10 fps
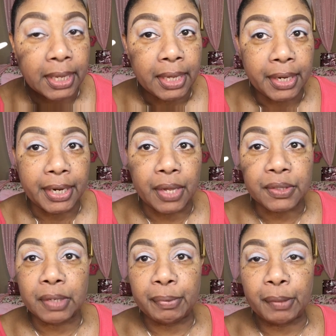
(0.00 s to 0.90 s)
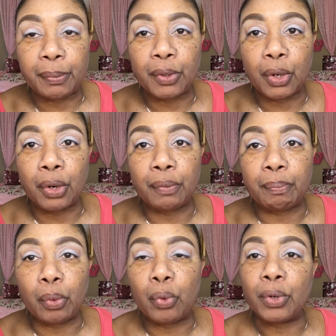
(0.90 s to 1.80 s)
Now, some people are
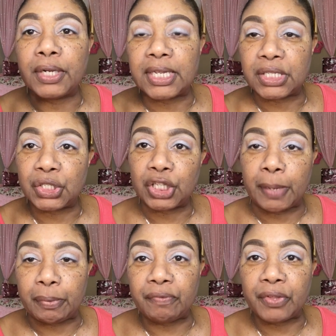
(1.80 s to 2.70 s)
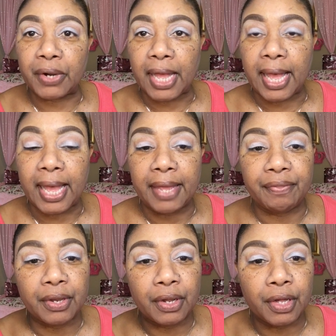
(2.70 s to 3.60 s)
born, that's the shape of their eye, and
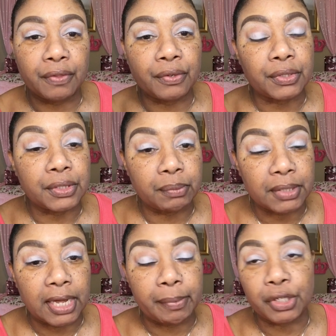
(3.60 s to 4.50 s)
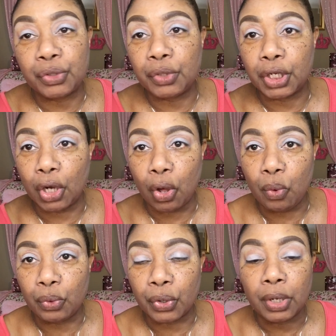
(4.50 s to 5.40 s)
then others, sometime as you get
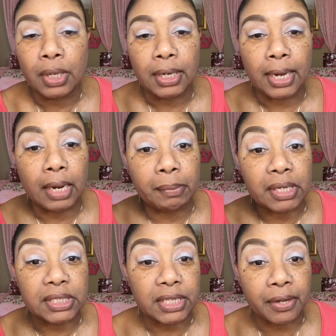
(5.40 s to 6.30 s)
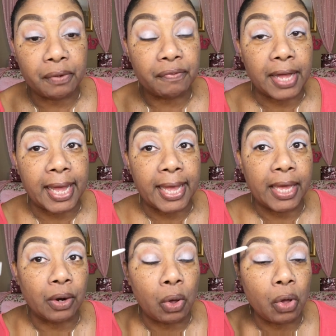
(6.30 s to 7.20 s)
older, like myself, I
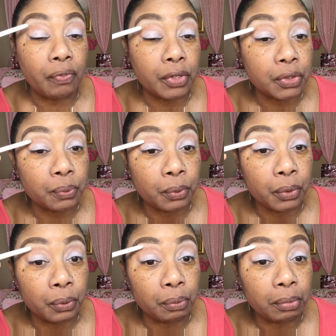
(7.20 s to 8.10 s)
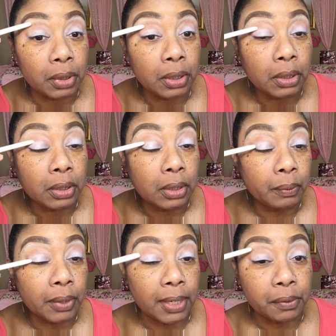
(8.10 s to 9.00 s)
had all this room
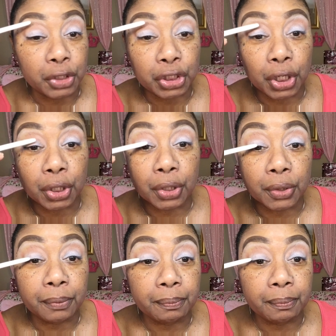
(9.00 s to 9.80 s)
when I was younger.